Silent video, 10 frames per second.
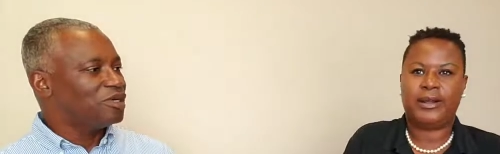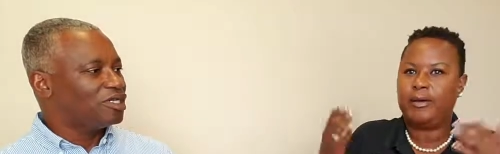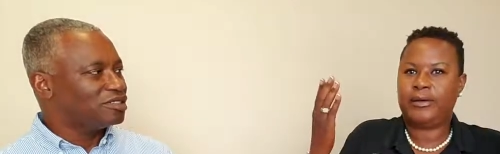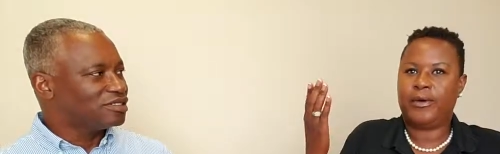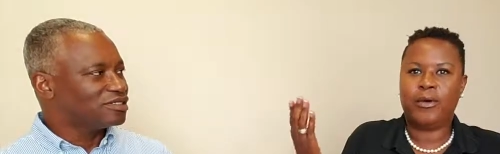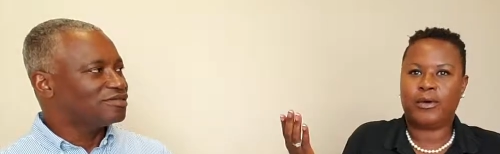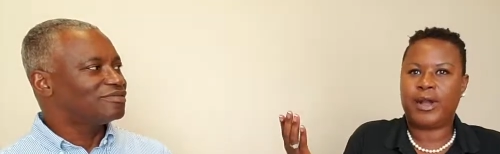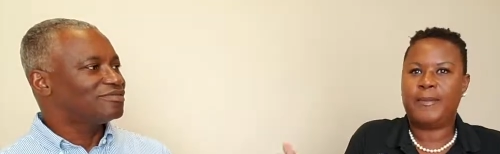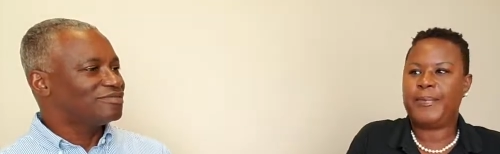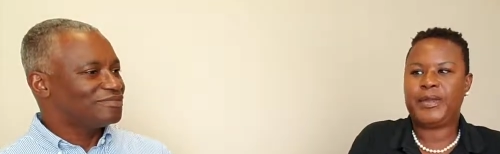Speaker 1: months. Oh,
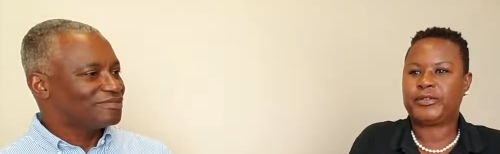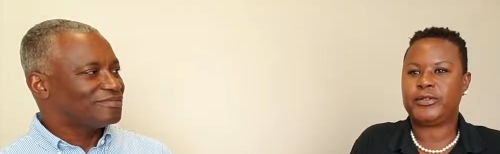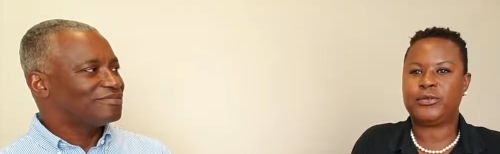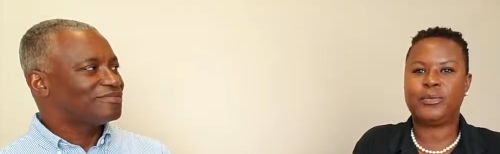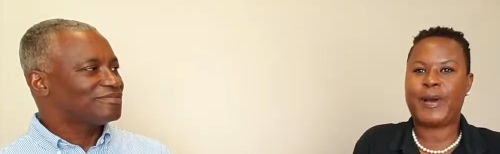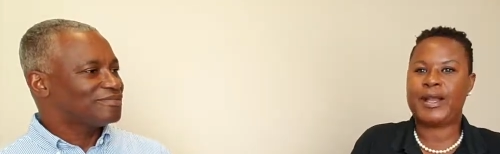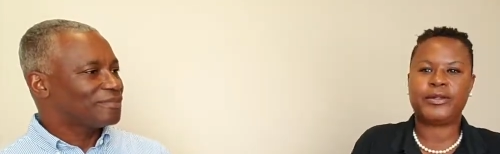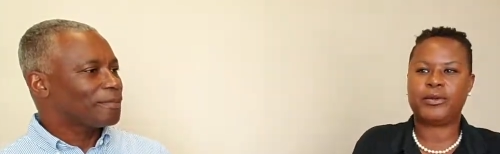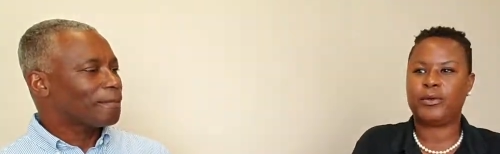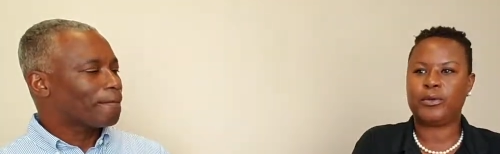compared to you
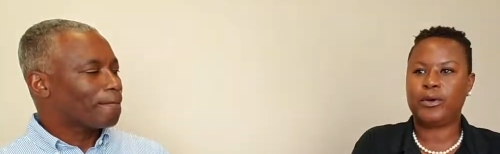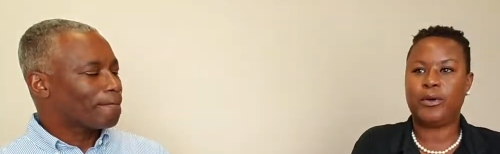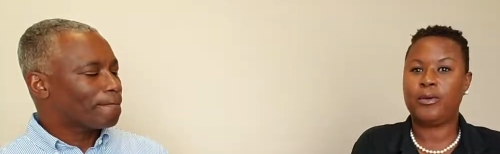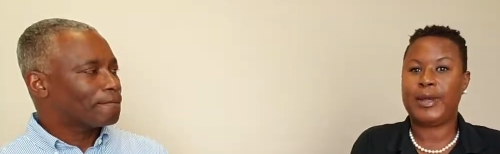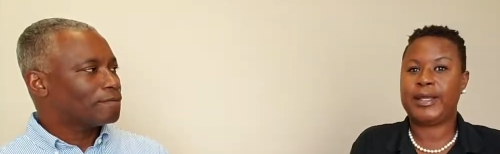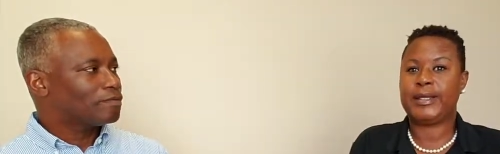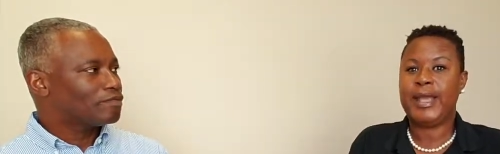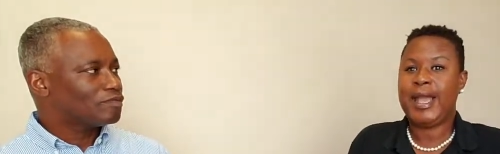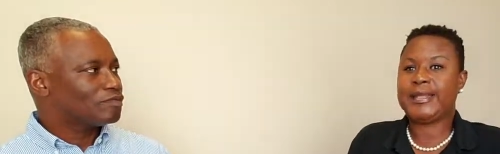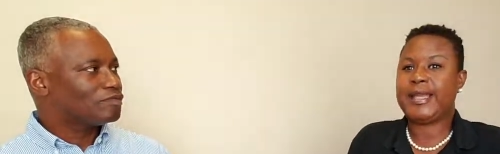buying your own home
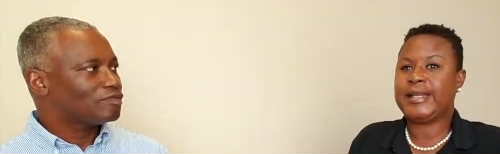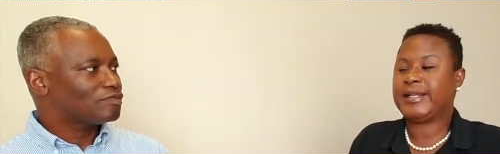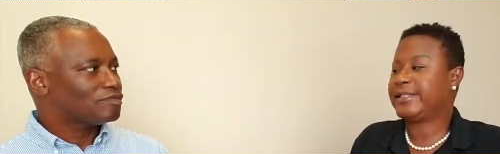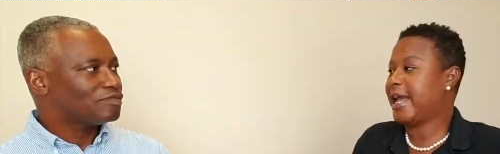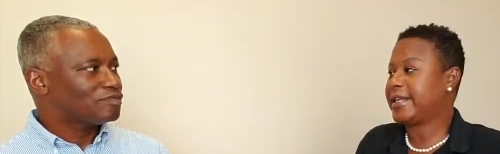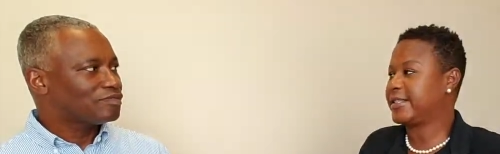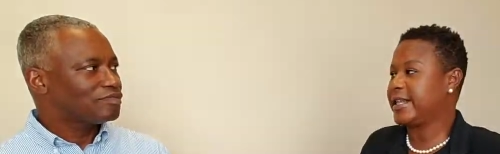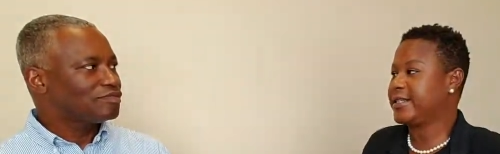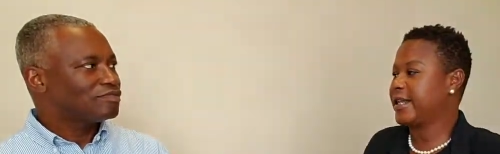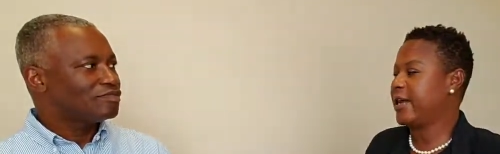and, and getting a tax
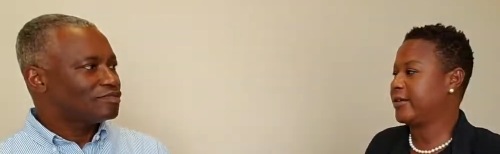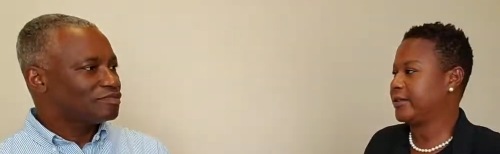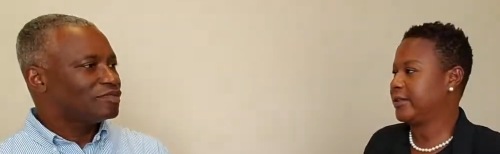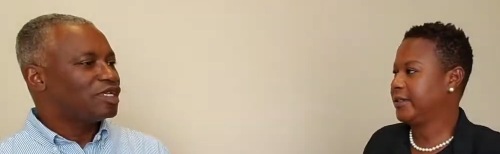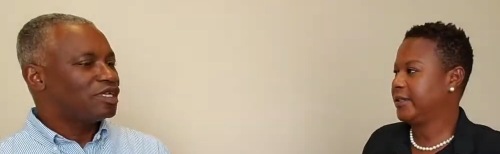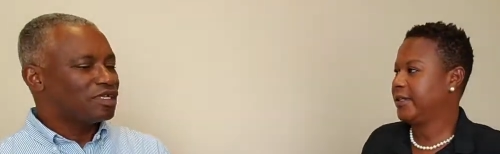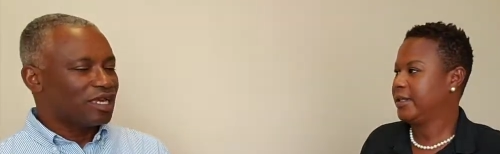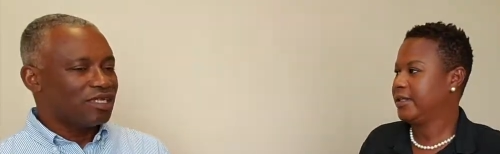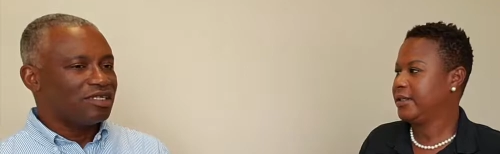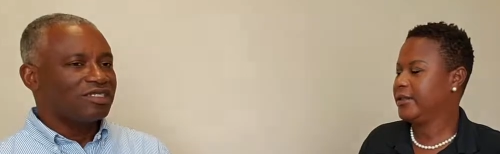discount. Yeah,
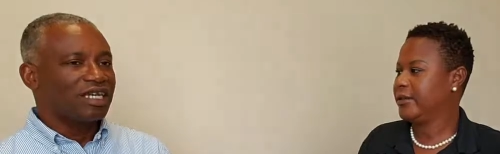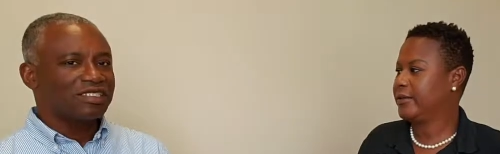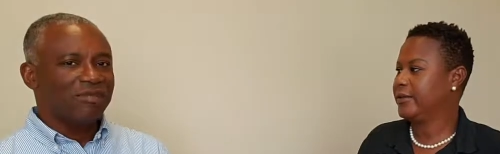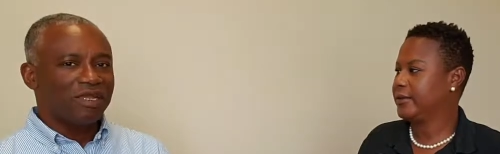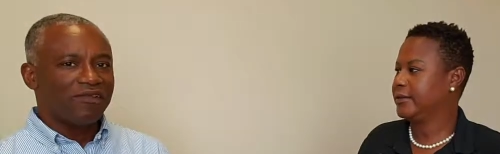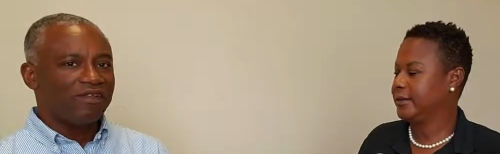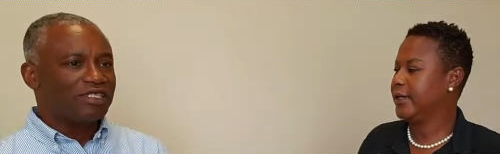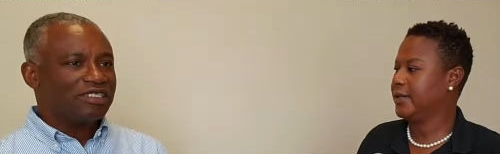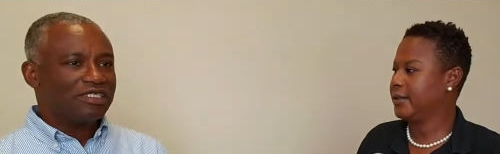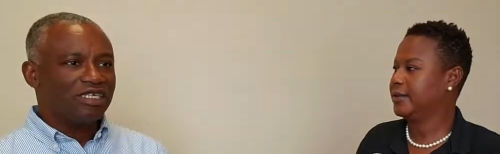getting your you tax know?
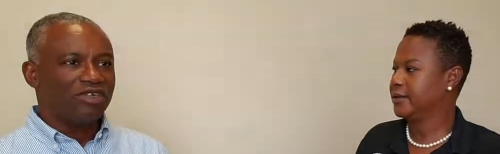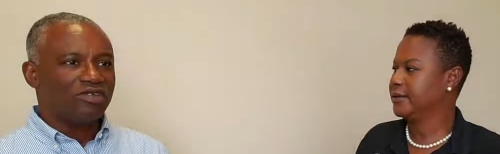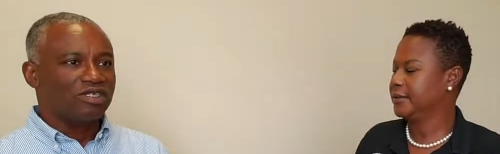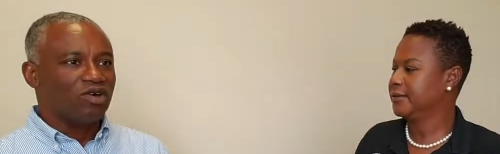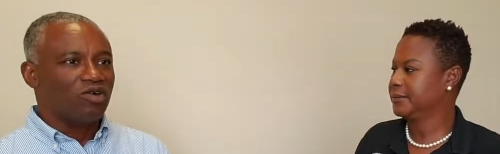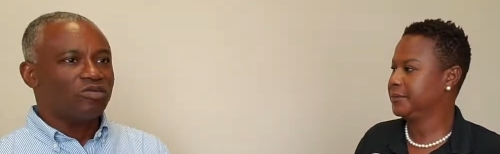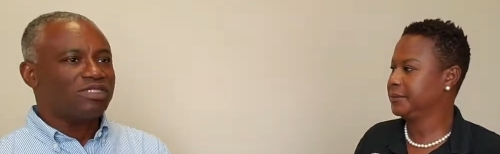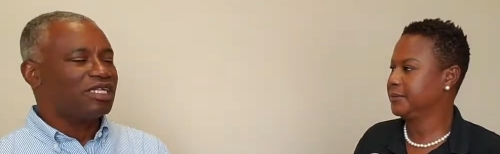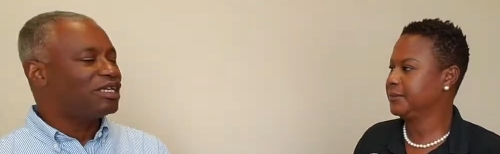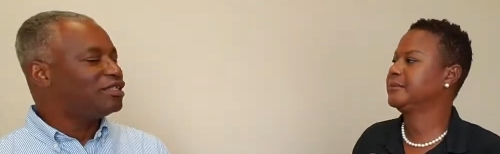benefits,
Speaker 2: yeah. you know, the
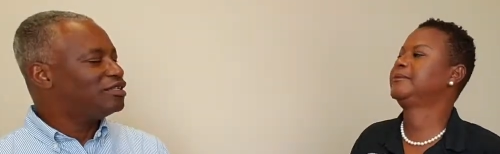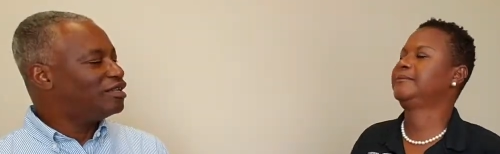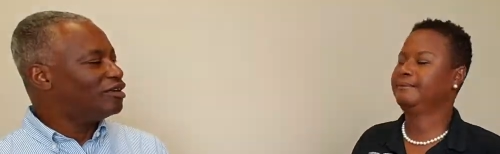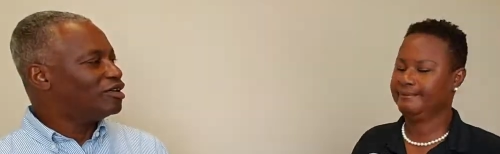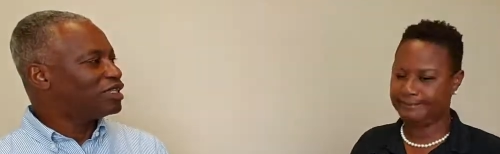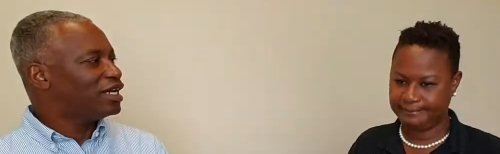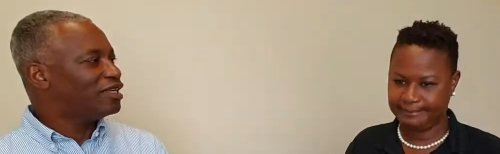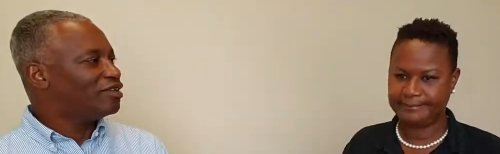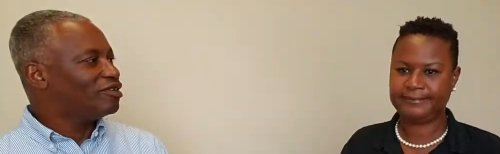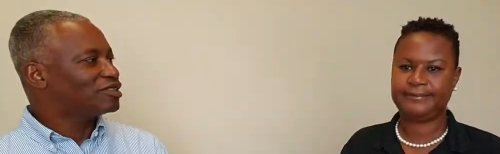homestead, mm -hmm. all
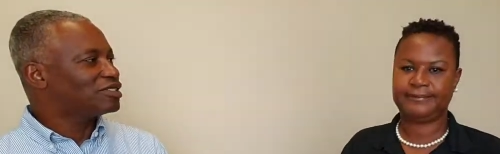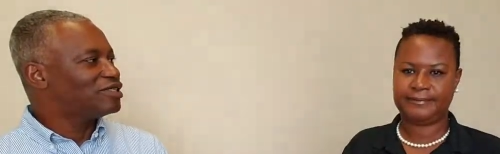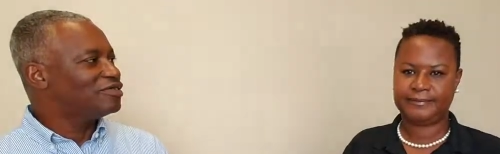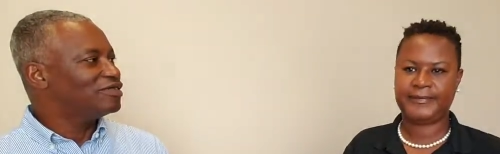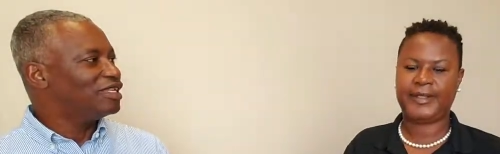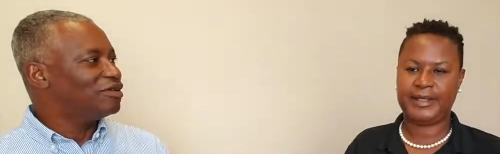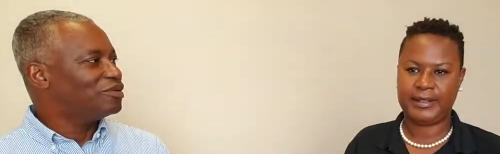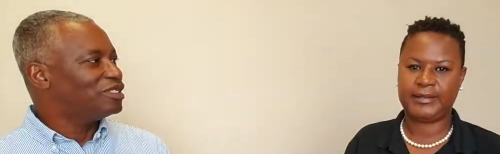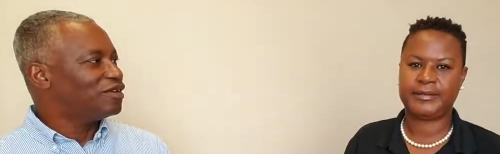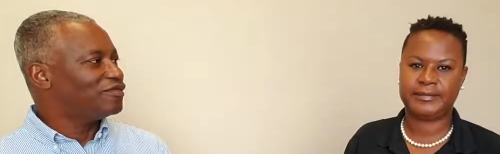that also.
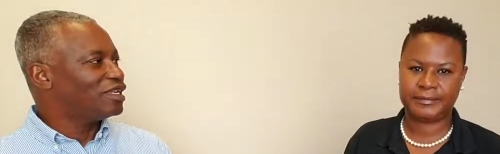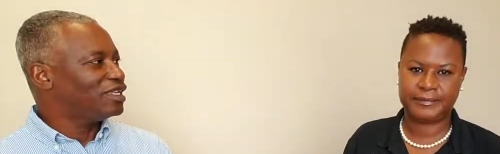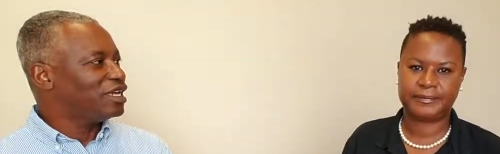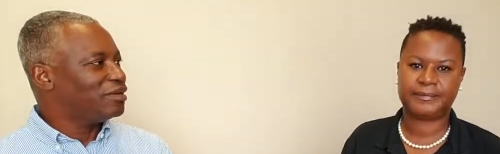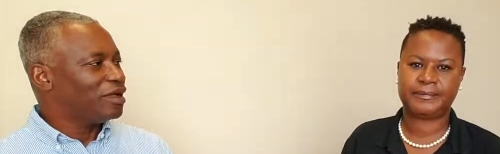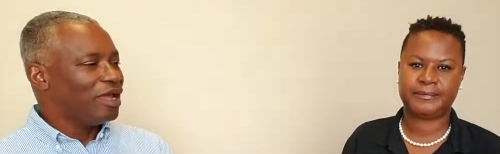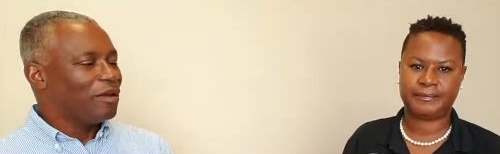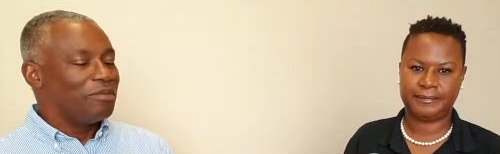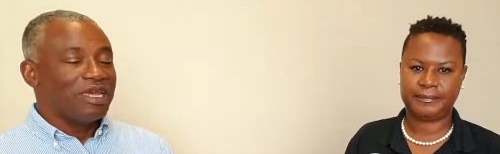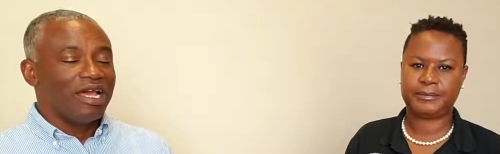That you would know? definitely
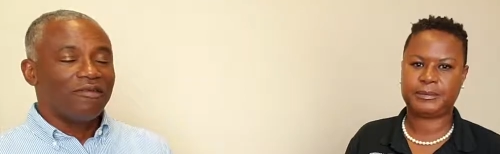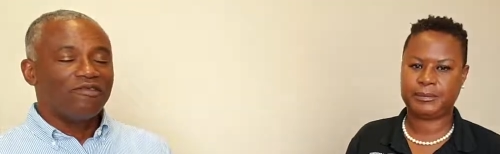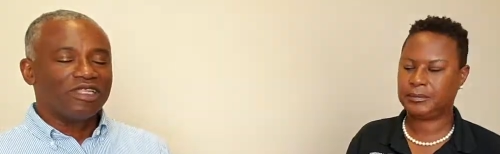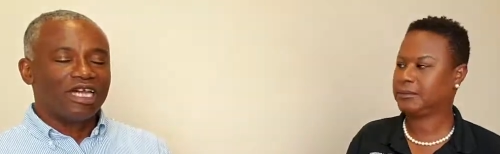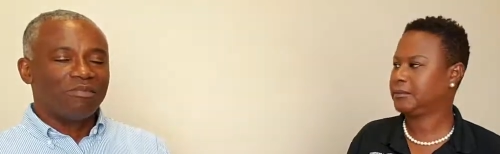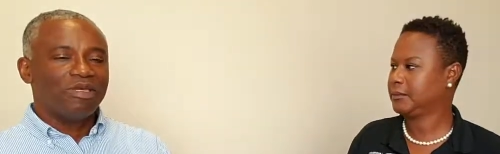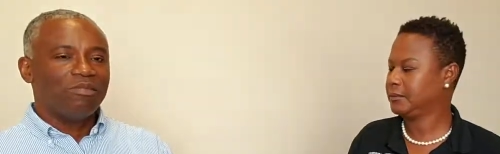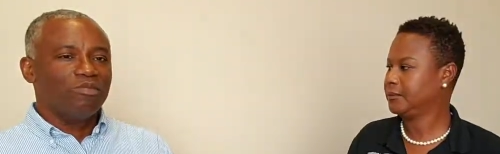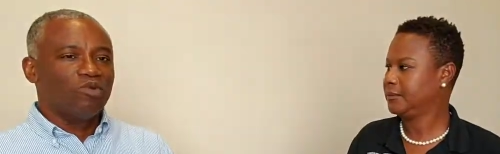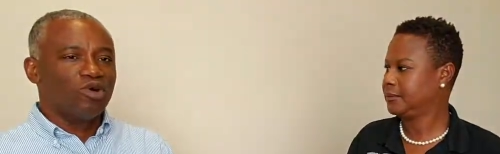be helpful. That
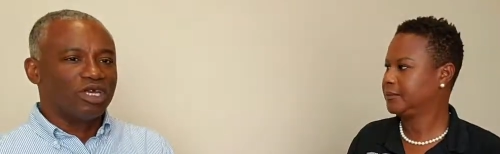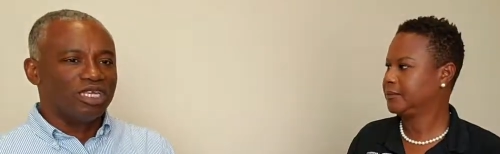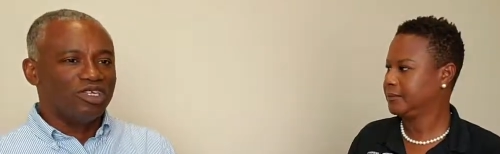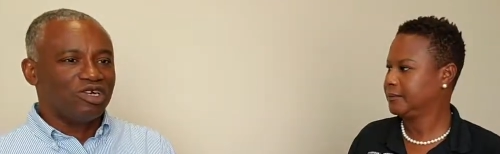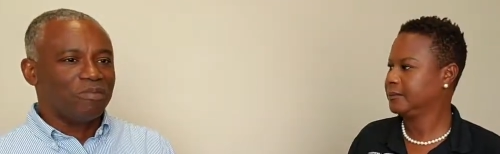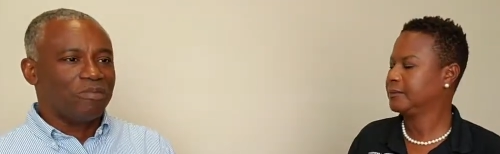be more in your